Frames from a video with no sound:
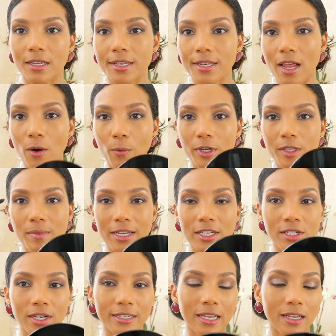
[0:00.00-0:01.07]
Now with my
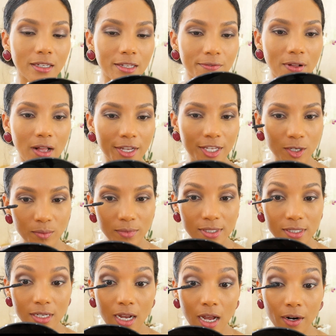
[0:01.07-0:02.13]
Chanel Le Volume
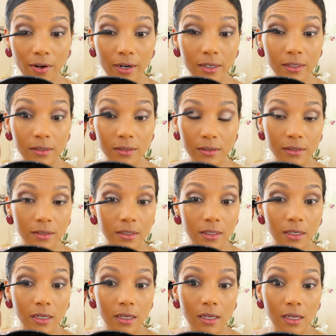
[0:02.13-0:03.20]
mascara,
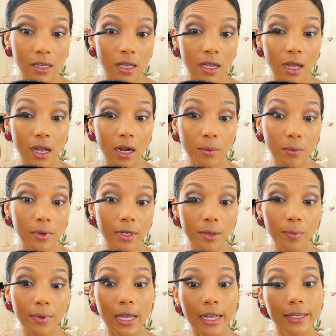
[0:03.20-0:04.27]
I will
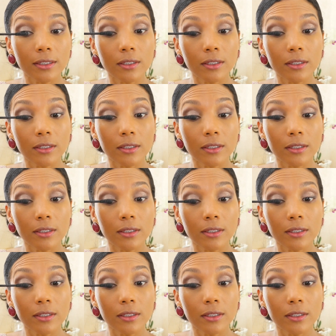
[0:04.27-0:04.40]
apply